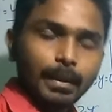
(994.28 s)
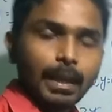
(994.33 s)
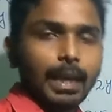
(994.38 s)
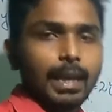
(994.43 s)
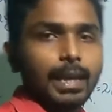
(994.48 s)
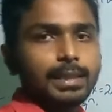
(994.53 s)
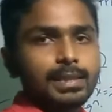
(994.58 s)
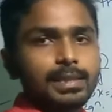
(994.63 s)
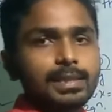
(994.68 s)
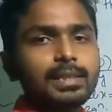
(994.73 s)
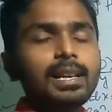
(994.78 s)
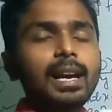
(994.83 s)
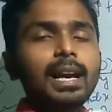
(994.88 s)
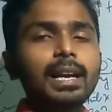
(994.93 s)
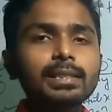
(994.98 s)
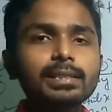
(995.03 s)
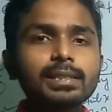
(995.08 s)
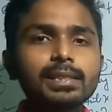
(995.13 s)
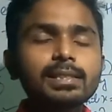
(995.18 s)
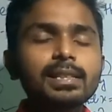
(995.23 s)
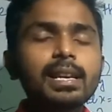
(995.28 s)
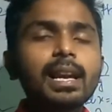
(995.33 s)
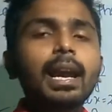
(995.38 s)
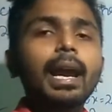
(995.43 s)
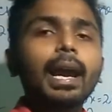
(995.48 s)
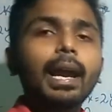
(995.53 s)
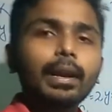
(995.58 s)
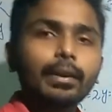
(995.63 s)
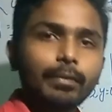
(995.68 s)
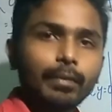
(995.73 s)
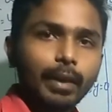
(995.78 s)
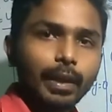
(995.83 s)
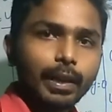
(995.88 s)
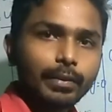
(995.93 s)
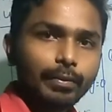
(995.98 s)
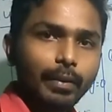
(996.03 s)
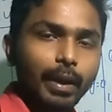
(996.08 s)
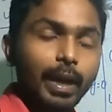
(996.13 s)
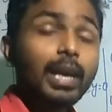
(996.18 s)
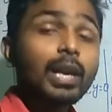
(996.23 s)
LHS and RHS and
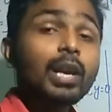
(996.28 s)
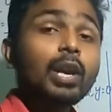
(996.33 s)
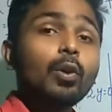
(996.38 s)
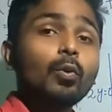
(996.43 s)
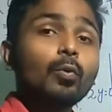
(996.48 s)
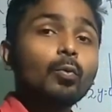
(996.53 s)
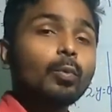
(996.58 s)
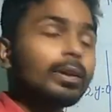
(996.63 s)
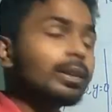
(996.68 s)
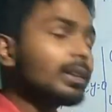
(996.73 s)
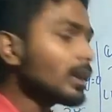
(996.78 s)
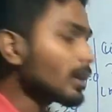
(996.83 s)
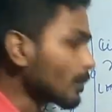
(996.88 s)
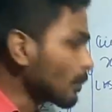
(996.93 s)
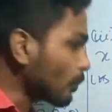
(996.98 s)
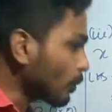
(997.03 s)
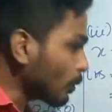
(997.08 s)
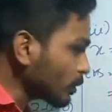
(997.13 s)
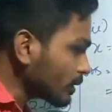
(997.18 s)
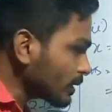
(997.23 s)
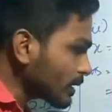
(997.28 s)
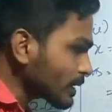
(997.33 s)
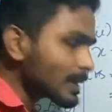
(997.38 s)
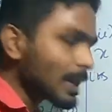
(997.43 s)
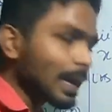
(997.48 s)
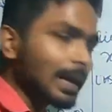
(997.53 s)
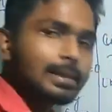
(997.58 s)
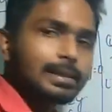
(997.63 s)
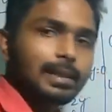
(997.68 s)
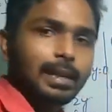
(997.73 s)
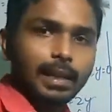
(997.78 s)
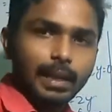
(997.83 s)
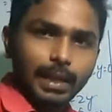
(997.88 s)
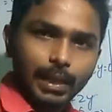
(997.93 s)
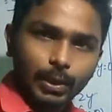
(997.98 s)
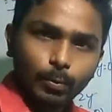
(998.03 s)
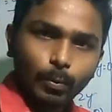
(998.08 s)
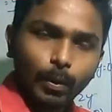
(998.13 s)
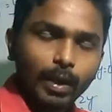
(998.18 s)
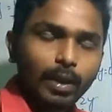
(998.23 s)
verify whether both the sides are
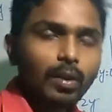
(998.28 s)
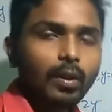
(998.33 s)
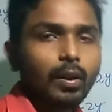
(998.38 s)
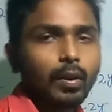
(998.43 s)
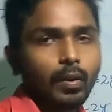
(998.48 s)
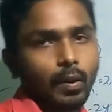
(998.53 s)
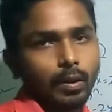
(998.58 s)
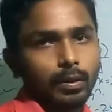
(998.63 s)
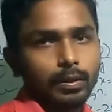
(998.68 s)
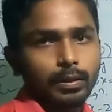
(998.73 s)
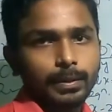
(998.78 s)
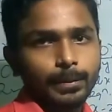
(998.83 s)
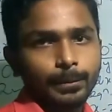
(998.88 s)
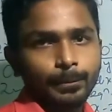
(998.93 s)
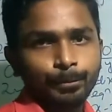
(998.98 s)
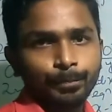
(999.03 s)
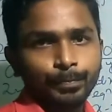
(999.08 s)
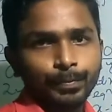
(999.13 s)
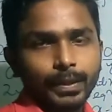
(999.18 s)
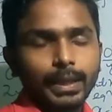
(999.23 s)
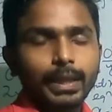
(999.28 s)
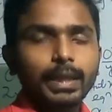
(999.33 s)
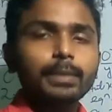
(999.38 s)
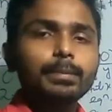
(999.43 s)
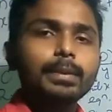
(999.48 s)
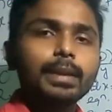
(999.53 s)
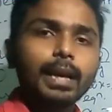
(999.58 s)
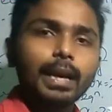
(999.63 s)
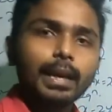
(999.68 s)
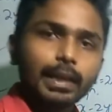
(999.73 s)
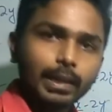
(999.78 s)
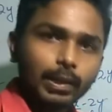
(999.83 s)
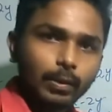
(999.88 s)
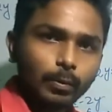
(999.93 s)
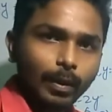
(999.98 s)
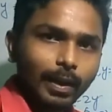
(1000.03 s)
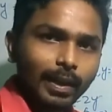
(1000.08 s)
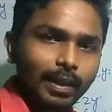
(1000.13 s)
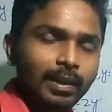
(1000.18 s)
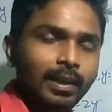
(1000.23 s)
equal or not. If they are
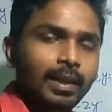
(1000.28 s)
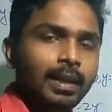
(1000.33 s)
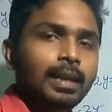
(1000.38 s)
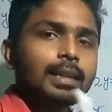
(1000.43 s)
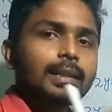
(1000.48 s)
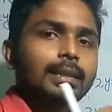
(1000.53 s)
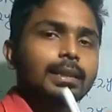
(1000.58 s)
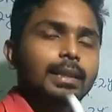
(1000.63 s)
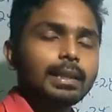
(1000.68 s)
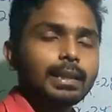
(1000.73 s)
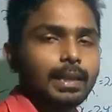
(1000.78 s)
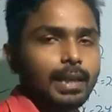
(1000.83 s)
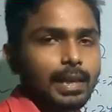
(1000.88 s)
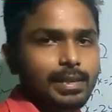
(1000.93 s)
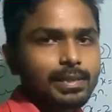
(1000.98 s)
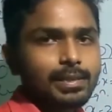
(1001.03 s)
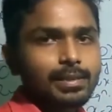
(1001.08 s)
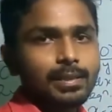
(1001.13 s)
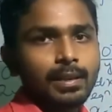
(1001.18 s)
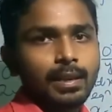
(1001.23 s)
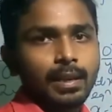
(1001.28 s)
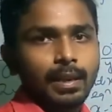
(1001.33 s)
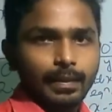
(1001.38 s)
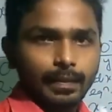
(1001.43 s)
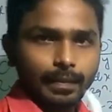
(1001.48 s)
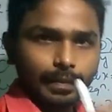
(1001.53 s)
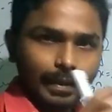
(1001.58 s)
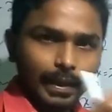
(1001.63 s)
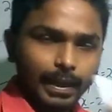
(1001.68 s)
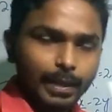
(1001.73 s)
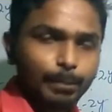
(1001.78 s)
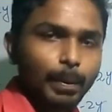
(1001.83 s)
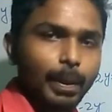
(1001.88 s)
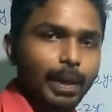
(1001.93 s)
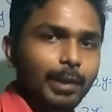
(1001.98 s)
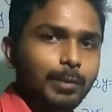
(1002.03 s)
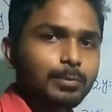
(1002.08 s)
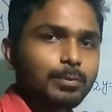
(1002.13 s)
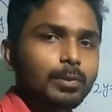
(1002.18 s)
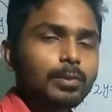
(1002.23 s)
equal, then yes, that
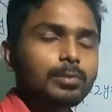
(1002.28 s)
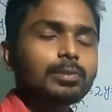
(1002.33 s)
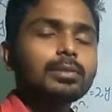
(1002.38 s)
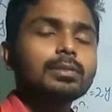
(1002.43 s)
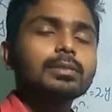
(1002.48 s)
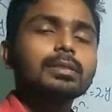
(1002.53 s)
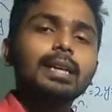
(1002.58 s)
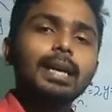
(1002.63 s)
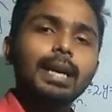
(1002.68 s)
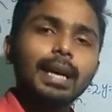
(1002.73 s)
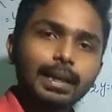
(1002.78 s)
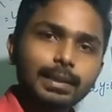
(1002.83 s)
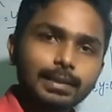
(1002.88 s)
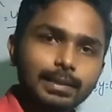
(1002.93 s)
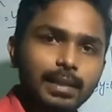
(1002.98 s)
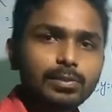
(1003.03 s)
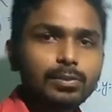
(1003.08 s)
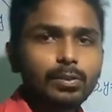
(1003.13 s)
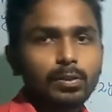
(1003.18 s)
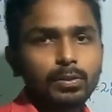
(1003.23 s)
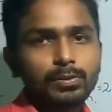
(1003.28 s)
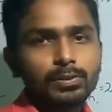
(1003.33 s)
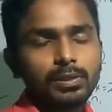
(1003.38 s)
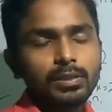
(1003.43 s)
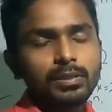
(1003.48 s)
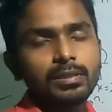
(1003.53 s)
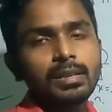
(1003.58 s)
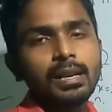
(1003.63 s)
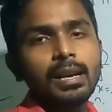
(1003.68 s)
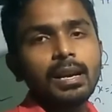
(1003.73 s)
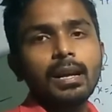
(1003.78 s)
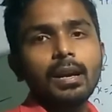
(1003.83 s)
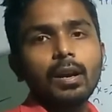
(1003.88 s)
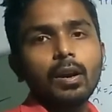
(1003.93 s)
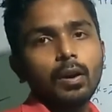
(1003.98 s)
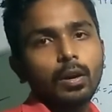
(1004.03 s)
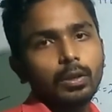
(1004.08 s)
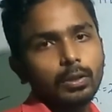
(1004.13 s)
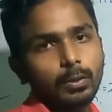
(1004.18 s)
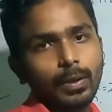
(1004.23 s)
pair of solution is the exact solution,
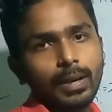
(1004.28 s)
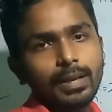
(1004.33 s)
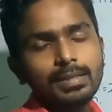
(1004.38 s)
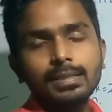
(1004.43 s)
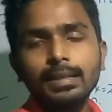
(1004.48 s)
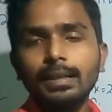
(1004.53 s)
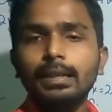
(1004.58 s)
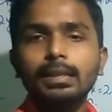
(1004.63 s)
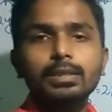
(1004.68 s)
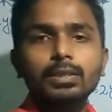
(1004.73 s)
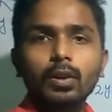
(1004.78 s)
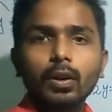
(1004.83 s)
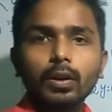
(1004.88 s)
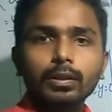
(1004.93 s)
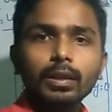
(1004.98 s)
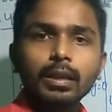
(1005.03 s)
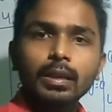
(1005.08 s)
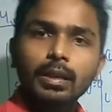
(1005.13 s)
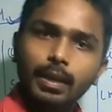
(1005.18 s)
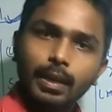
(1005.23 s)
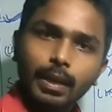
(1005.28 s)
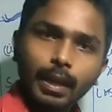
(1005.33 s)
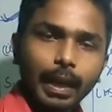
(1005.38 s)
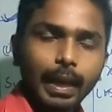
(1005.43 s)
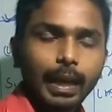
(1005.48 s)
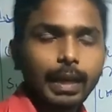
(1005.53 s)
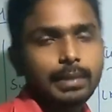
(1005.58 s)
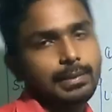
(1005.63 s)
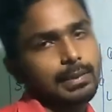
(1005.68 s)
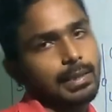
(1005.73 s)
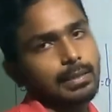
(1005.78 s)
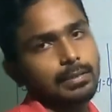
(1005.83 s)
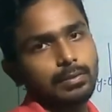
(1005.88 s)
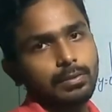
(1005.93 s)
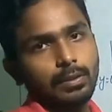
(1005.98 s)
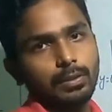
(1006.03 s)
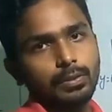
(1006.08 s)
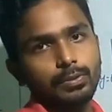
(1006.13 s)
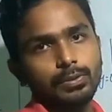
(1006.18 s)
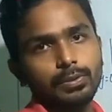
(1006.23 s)
otherwise it is not the
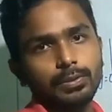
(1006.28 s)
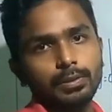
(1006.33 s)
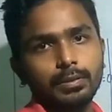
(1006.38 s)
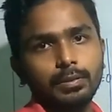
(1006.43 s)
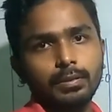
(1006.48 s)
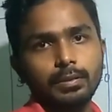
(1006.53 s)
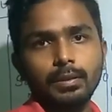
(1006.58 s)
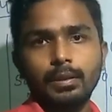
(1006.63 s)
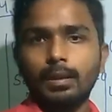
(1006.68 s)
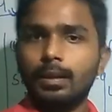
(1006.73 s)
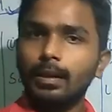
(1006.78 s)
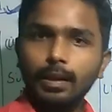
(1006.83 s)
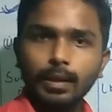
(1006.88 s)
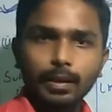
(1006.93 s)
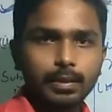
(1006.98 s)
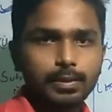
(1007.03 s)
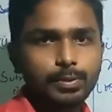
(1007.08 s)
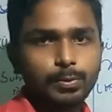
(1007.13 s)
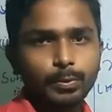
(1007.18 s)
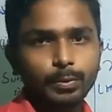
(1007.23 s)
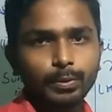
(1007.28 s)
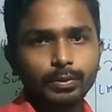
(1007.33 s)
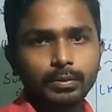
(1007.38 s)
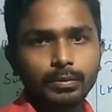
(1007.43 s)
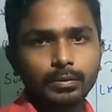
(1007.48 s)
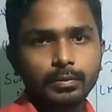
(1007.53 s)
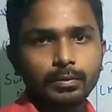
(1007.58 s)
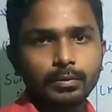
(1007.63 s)
exact solution. Understood?